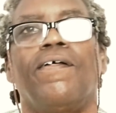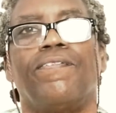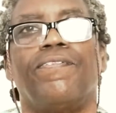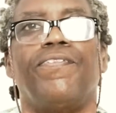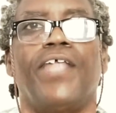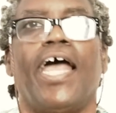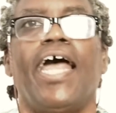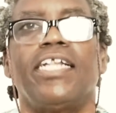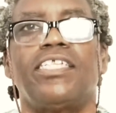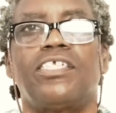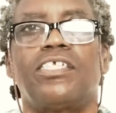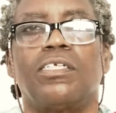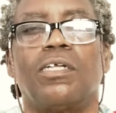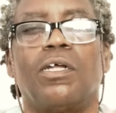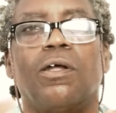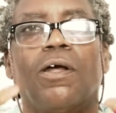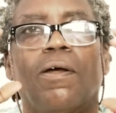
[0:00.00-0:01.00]

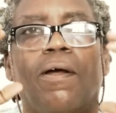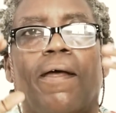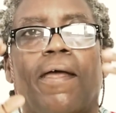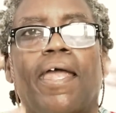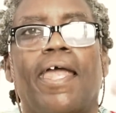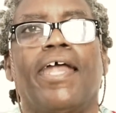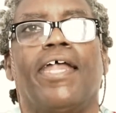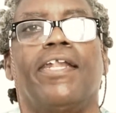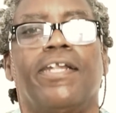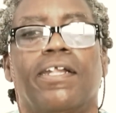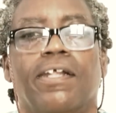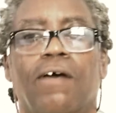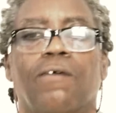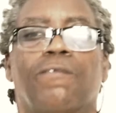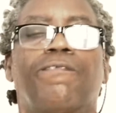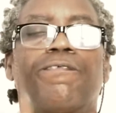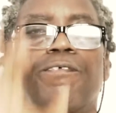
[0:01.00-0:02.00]
That's an
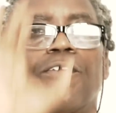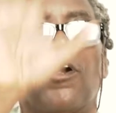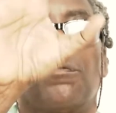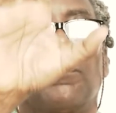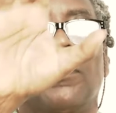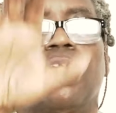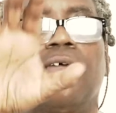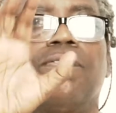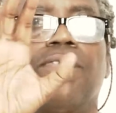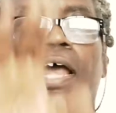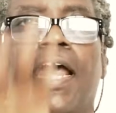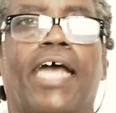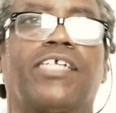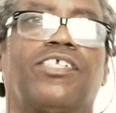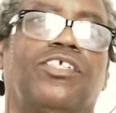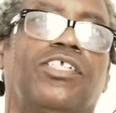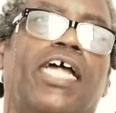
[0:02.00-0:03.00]
affirmative
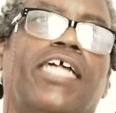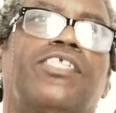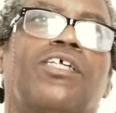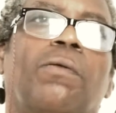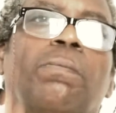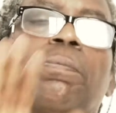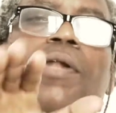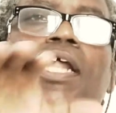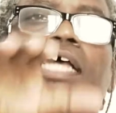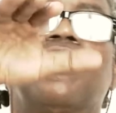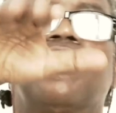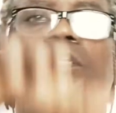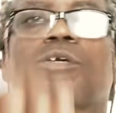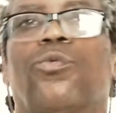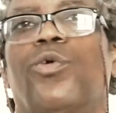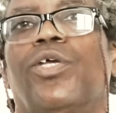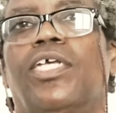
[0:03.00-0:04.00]
action. That's a place
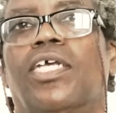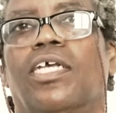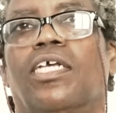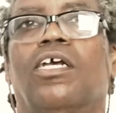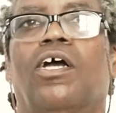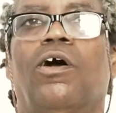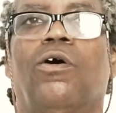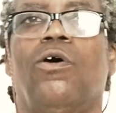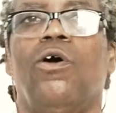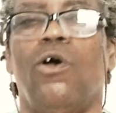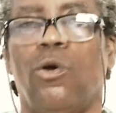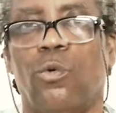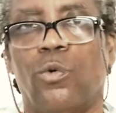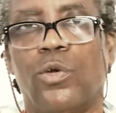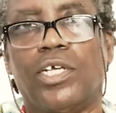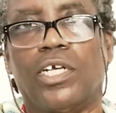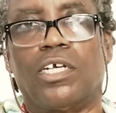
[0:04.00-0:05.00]
that we can go.
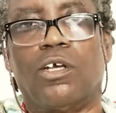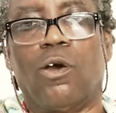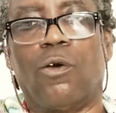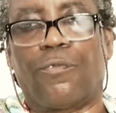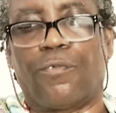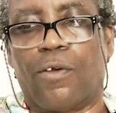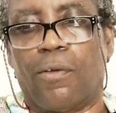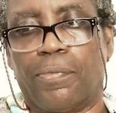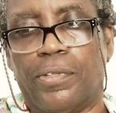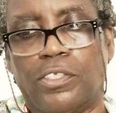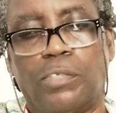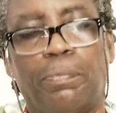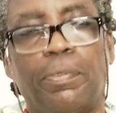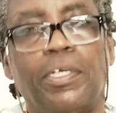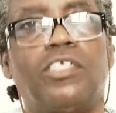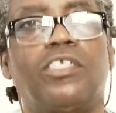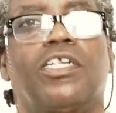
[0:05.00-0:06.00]
We can go from the
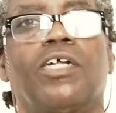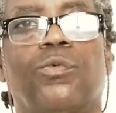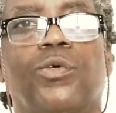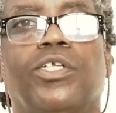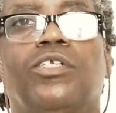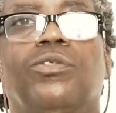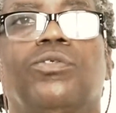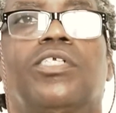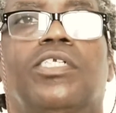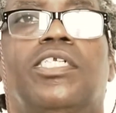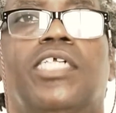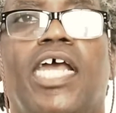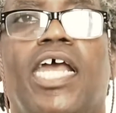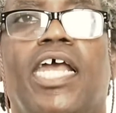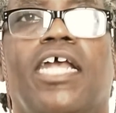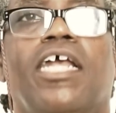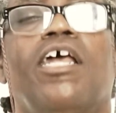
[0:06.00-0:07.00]
speech that we do
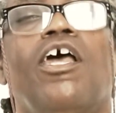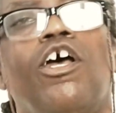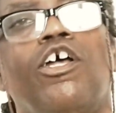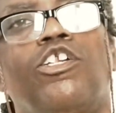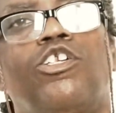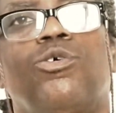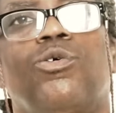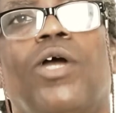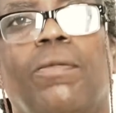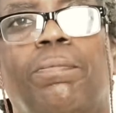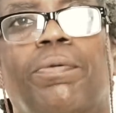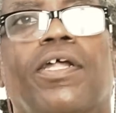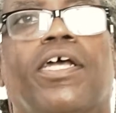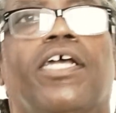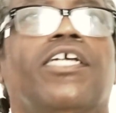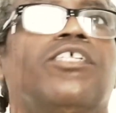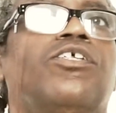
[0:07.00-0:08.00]
today to a
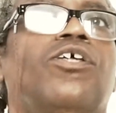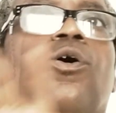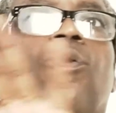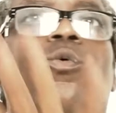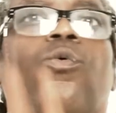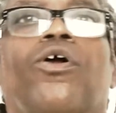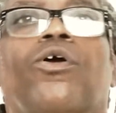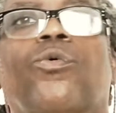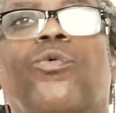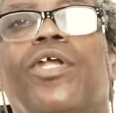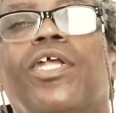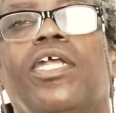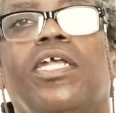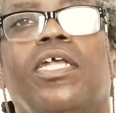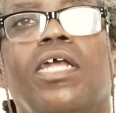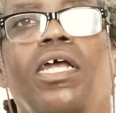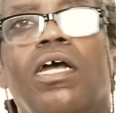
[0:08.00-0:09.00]
place where
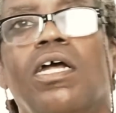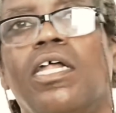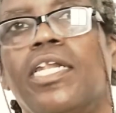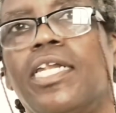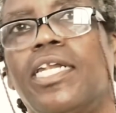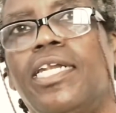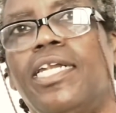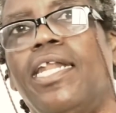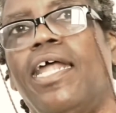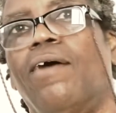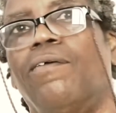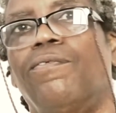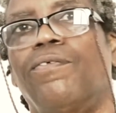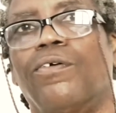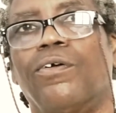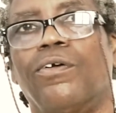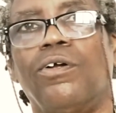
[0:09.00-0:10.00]
we
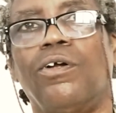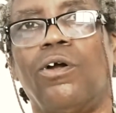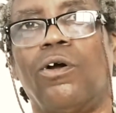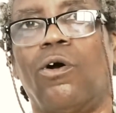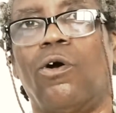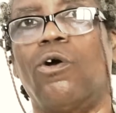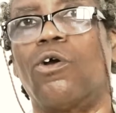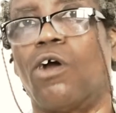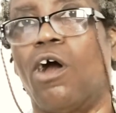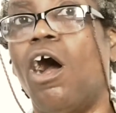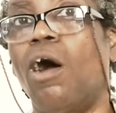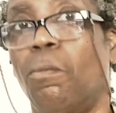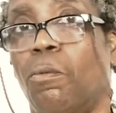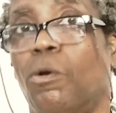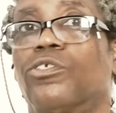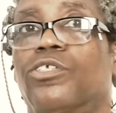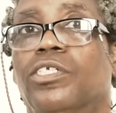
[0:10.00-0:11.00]
never or
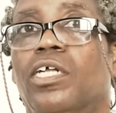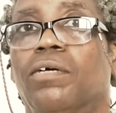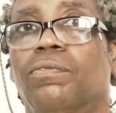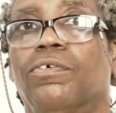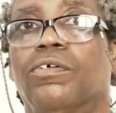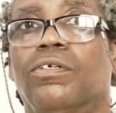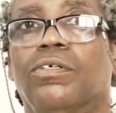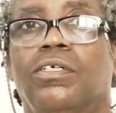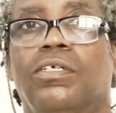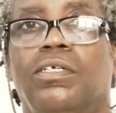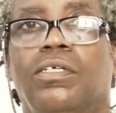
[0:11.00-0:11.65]
almost never